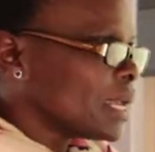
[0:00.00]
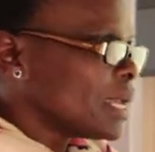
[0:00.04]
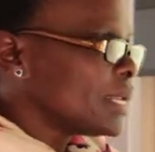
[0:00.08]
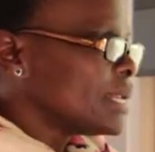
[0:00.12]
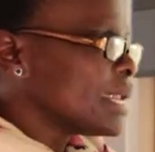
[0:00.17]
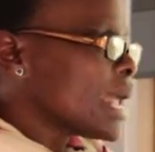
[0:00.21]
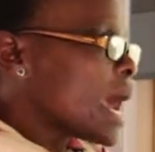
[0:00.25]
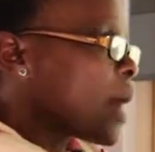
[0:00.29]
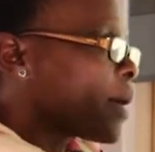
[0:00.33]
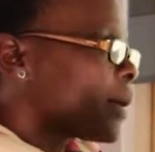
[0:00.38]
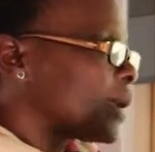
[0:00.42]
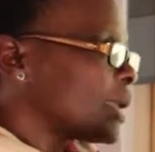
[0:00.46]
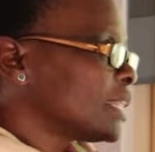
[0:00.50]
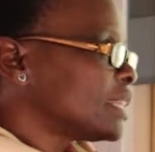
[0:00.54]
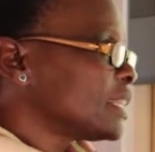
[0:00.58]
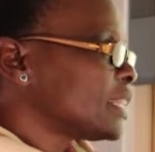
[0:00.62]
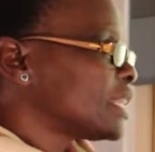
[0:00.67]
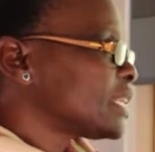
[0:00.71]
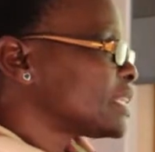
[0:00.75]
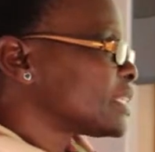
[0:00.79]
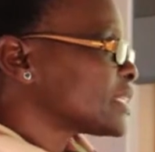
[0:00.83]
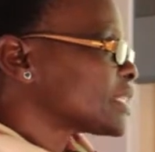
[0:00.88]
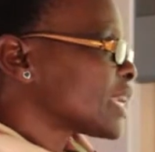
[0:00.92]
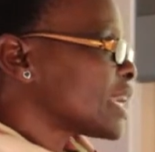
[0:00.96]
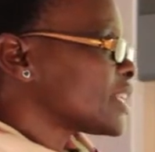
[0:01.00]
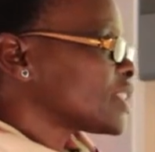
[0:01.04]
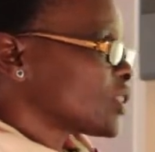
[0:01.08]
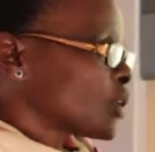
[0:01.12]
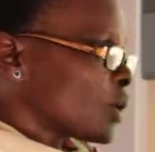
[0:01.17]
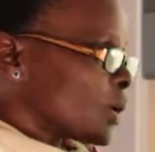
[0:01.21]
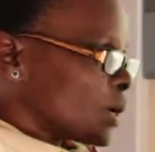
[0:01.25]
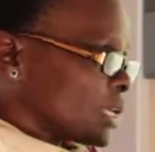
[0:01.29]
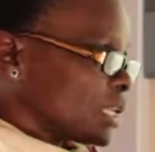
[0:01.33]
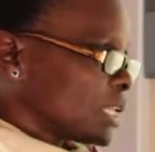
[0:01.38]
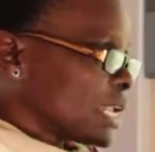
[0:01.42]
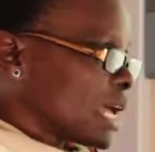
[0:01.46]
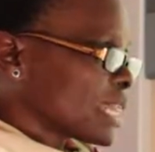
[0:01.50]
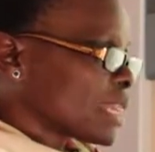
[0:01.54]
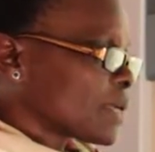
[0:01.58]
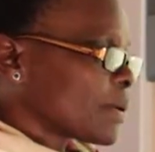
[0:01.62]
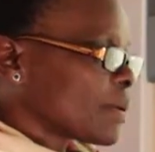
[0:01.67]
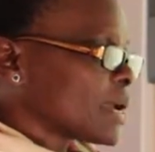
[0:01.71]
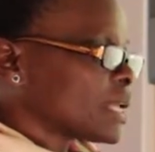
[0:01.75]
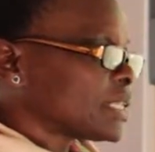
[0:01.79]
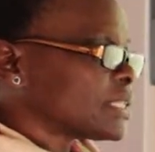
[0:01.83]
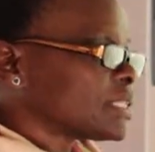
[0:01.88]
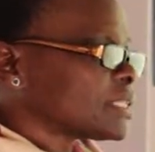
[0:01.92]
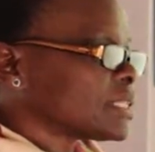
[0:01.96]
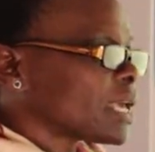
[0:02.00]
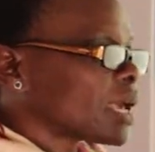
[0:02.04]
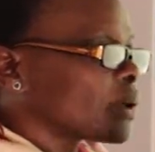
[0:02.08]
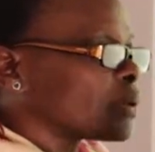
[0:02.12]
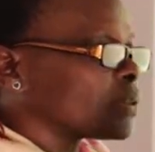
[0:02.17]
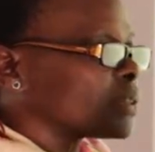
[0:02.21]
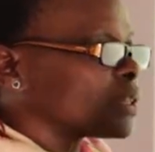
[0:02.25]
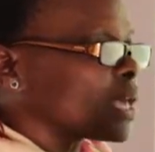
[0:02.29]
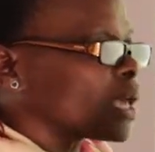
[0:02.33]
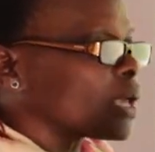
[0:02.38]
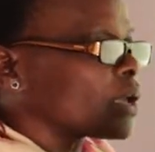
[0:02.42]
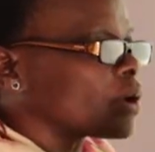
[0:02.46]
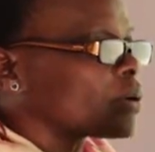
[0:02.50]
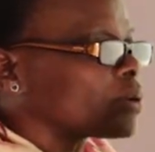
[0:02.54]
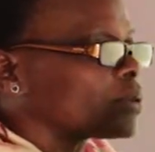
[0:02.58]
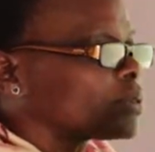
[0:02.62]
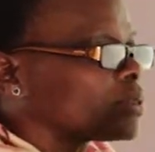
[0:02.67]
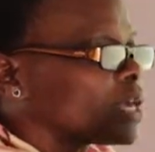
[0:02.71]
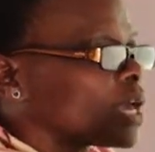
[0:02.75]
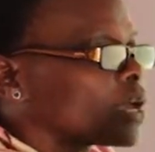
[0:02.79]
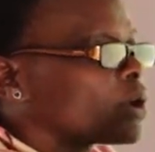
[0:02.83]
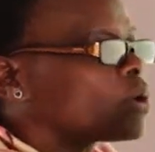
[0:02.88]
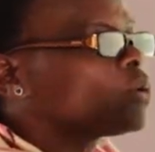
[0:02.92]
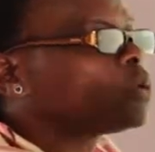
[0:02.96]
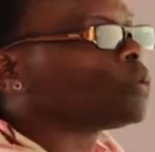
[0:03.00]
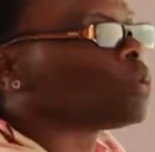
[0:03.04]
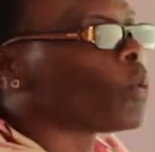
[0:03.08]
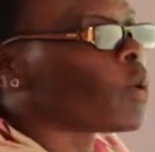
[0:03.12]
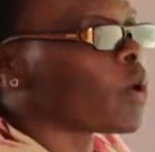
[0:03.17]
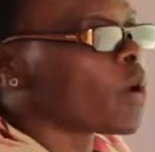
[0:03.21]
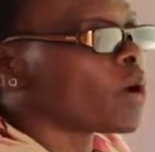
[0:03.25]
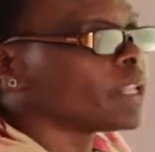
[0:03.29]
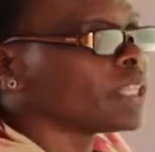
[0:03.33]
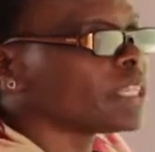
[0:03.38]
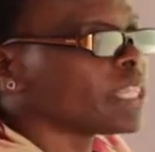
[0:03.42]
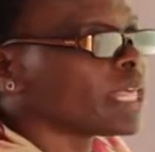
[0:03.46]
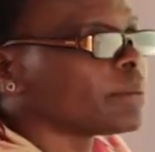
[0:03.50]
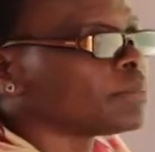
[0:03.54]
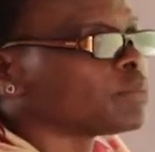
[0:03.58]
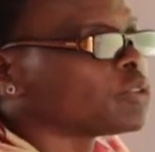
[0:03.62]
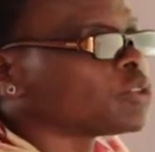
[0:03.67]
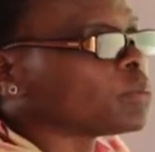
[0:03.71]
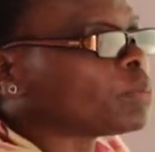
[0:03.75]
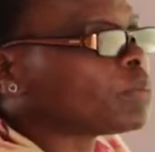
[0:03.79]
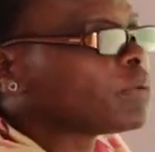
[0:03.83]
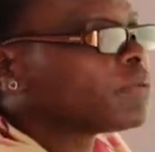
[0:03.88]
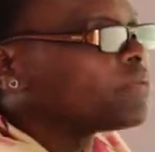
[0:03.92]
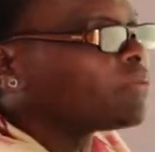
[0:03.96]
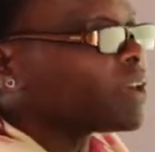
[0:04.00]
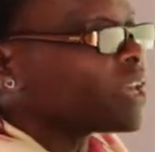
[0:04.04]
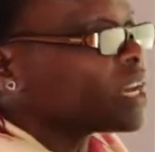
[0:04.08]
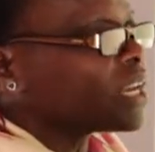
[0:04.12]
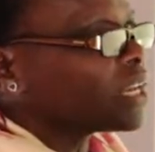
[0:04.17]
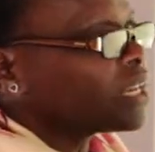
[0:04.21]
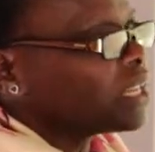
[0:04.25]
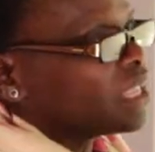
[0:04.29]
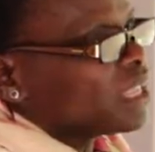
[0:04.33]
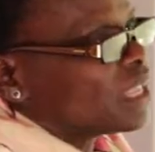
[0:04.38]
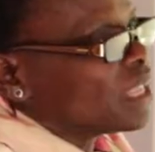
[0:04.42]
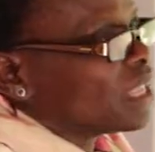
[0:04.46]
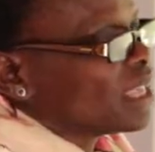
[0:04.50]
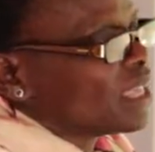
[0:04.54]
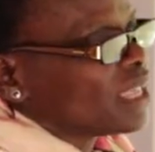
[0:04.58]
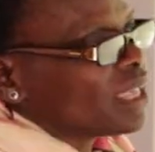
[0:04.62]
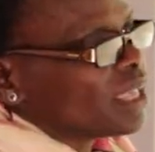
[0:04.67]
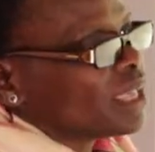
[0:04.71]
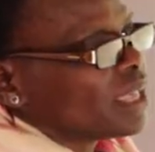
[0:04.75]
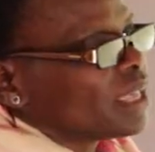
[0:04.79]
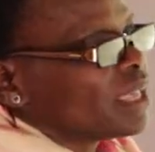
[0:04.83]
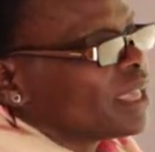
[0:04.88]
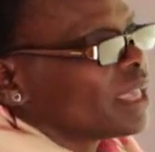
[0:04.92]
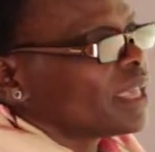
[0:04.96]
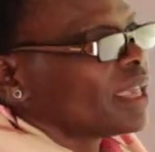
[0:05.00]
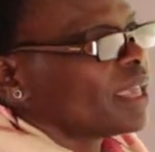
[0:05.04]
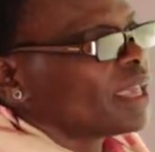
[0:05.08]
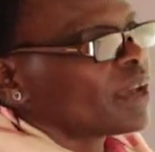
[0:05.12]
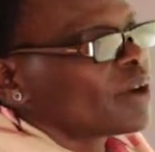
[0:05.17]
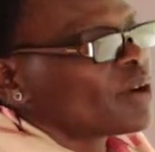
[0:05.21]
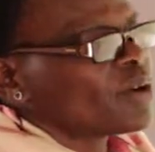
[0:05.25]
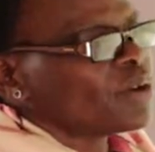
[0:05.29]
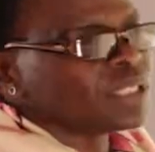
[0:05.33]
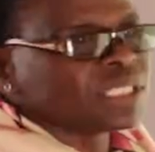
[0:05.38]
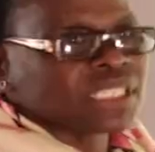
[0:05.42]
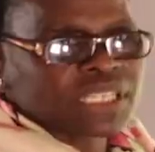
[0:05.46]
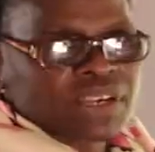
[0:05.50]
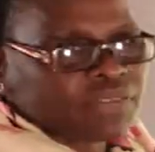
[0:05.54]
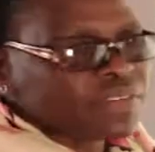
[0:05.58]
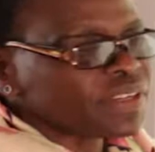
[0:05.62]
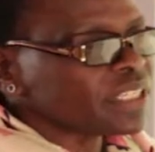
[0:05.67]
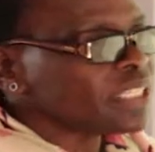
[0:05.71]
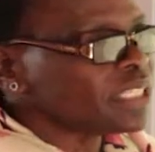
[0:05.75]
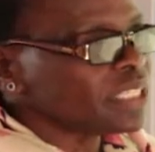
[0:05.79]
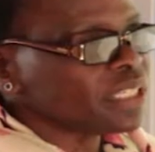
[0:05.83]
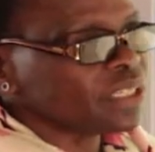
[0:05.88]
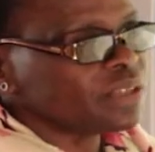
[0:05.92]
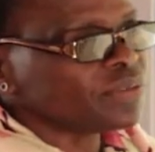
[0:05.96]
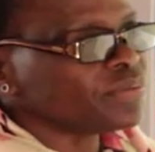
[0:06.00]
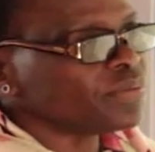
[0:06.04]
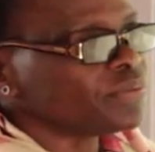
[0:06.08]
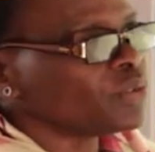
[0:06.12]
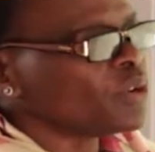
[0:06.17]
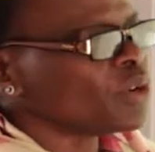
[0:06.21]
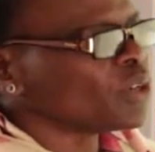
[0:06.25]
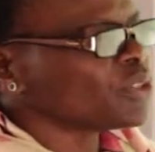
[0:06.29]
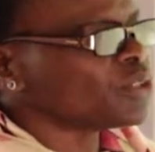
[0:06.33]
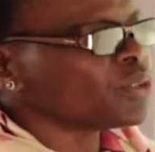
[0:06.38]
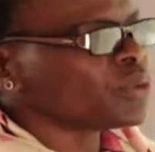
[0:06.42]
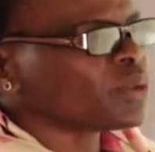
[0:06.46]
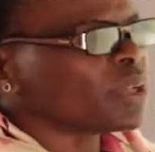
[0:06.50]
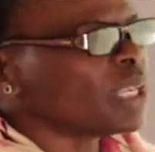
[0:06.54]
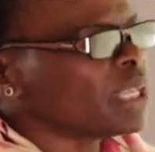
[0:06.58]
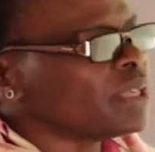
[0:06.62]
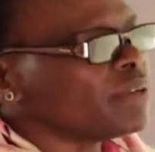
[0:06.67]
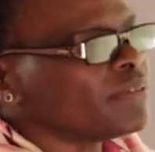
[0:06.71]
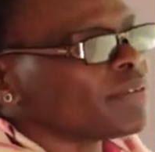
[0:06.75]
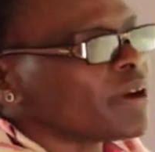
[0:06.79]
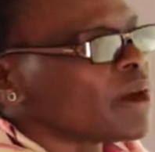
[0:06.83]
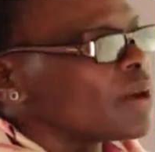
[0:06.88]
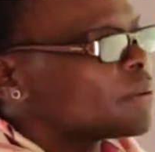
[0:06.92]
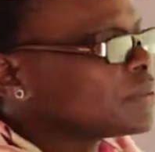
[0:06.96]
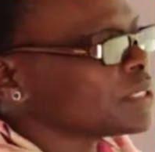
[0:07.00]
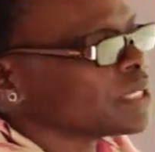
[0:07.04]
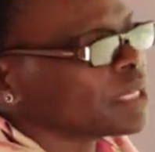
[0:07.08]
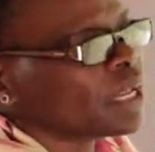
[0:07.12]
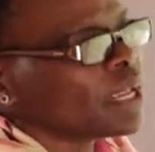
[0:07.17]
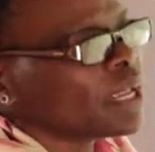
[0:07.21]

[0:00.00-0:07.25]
Now, in this case, so in other words, they could warn them to be very conservative, not to give out